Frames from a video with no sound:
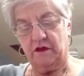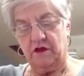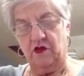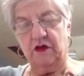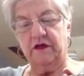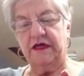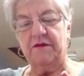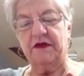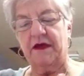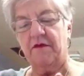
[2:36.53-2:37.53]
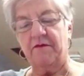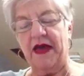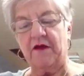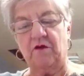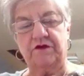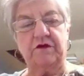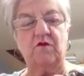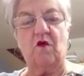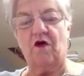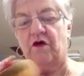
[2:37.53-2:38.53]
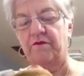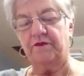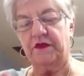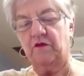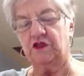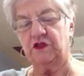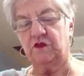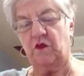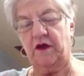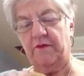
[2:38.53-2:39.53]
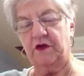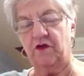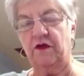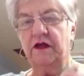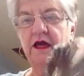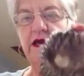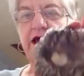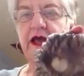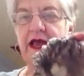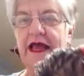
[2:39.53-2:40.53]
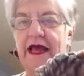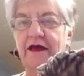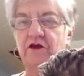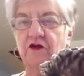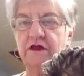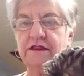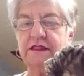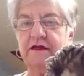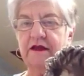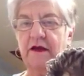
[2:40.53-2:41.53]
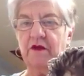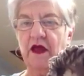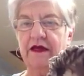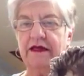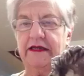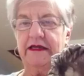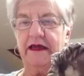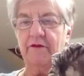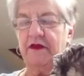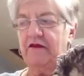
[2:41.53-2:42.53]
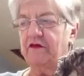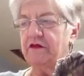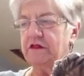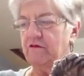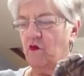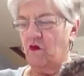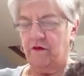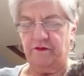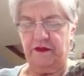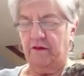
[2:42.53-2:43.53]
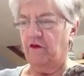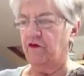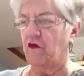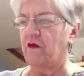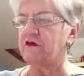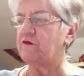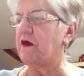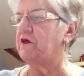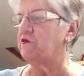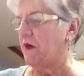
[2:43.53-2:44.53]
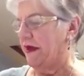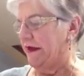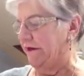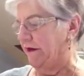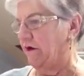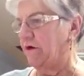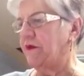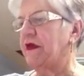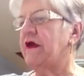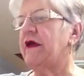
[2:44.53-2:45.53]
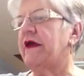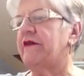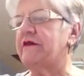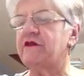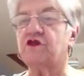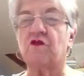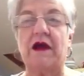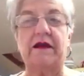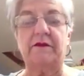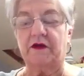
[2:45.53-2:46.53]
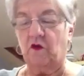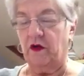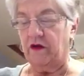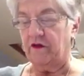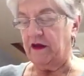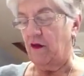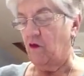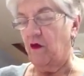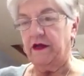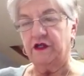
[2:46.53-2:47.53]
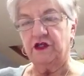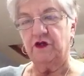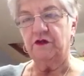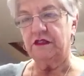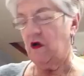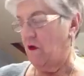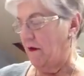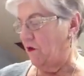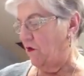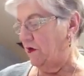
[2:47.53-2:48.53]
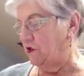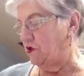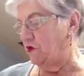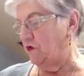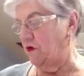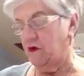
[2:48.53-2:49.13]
you can keep coming back with some water, which is what I'm doing. And you can see that I'm lightening it up even some more. And I'm going to throw my sponge back in there. And this is drying a little bit quicker than I want it to, so I'm going to